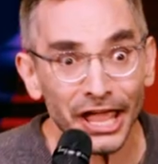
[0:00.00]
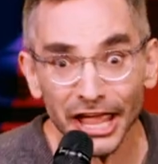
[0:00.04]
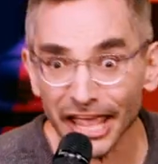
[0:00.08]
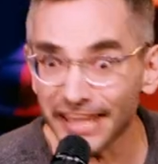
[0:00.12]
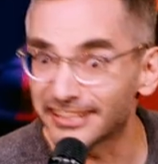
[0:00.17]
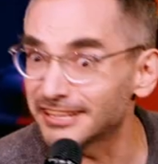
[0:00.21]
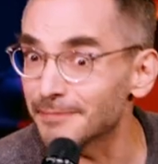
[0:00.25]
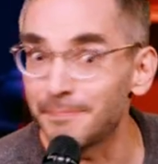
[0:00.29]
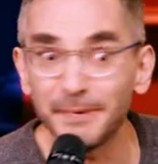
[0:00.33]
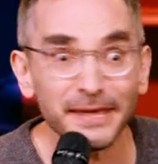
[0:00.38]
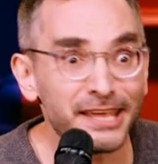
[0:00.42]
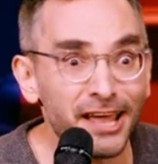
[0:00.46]

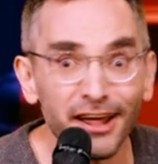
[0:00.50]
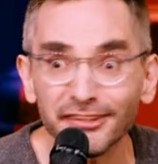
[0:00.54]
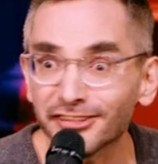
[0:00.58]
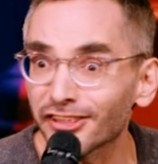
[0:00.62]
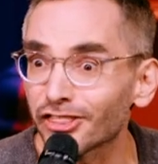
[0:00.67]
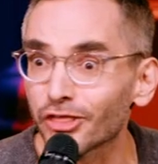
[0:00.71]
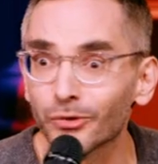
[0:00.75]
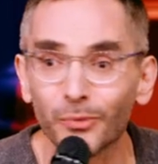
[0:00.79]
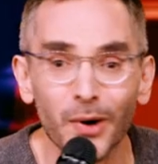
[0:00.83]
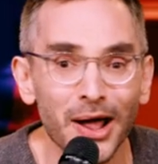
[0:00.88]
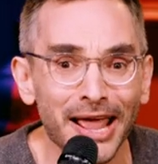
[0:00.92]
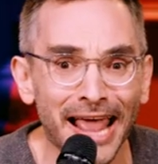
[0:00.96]
Is it because
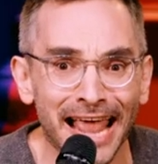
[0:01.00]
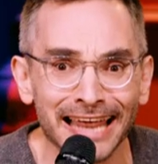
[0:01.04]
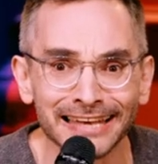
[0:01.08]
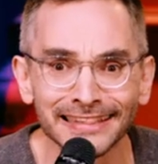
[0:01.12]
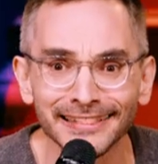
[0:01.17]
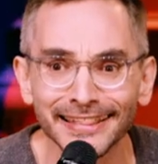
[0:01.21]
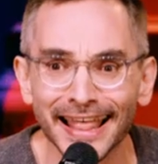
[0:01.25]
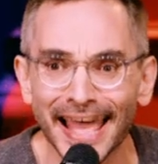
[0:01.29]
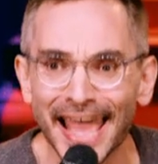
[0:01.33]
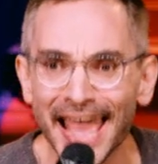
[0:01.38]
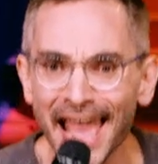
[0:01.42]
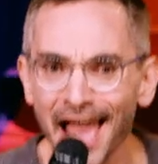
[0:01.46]
of the way I
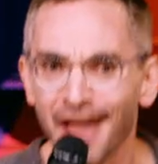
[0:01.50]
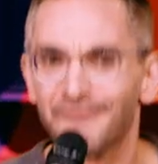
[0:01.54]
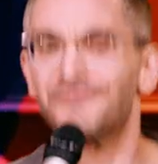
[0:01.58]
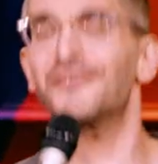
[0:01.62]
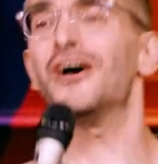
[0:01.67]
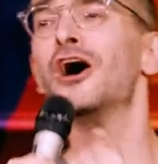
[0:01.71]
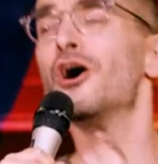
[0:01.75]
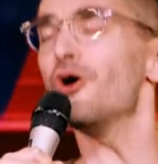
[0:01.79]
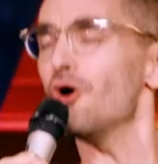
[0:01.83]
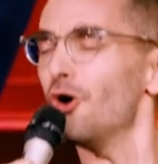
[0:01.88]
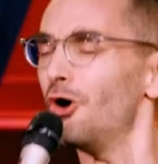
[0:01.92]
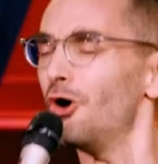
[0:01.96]
laugh?